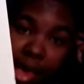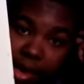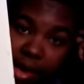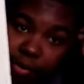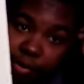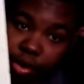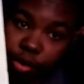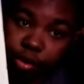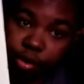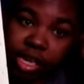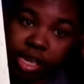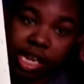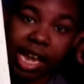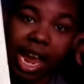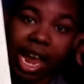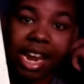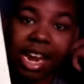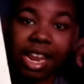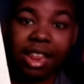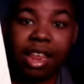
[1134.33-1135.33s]
if you
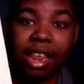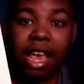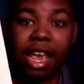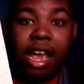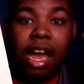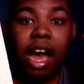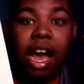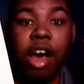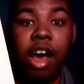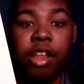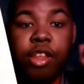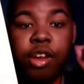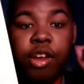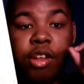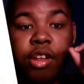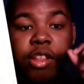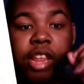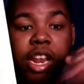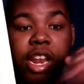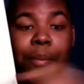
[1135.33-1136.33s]
see anything
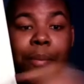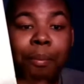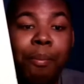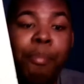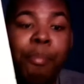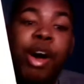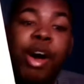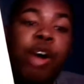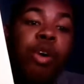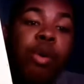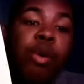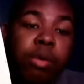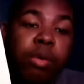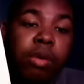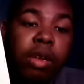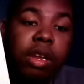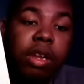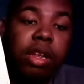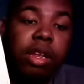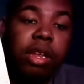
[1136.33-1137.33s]
other than a
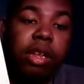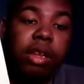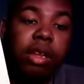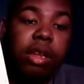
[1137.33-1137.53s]
bone